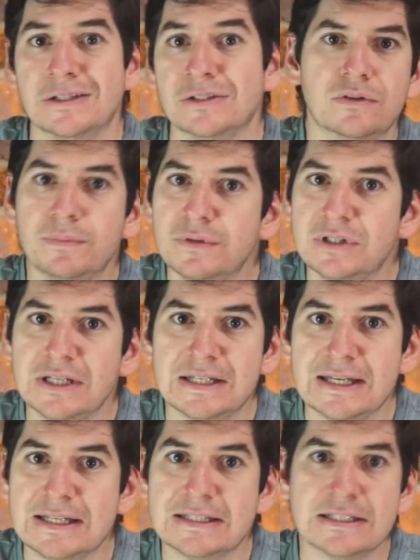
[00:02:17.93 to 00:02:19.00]
Super
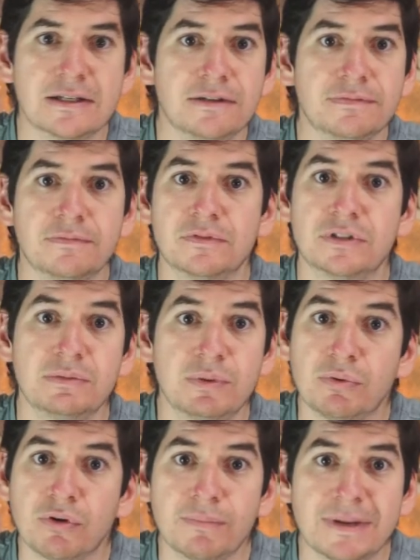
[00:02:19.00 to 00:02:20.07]
GT stuff, Jimmy
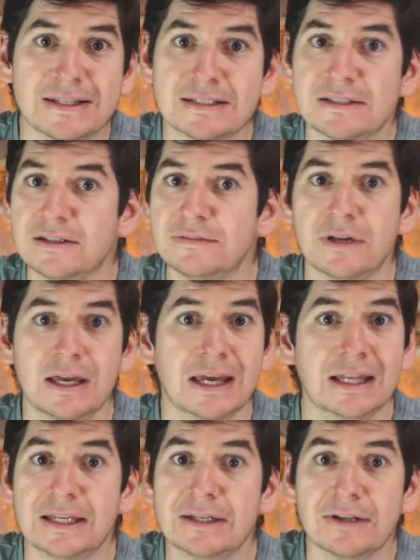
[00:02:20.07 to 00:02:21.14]
Broadbent stuff,
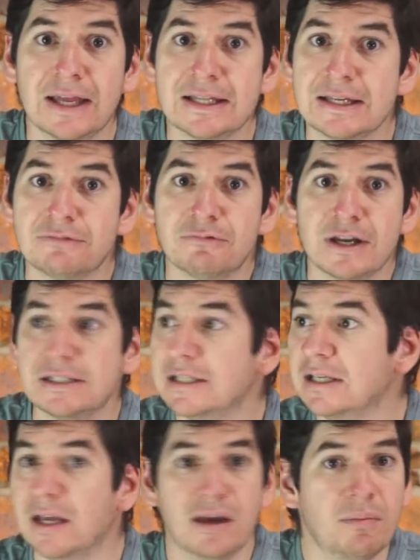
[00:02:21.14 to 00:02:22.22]
Illegal Alien Racing,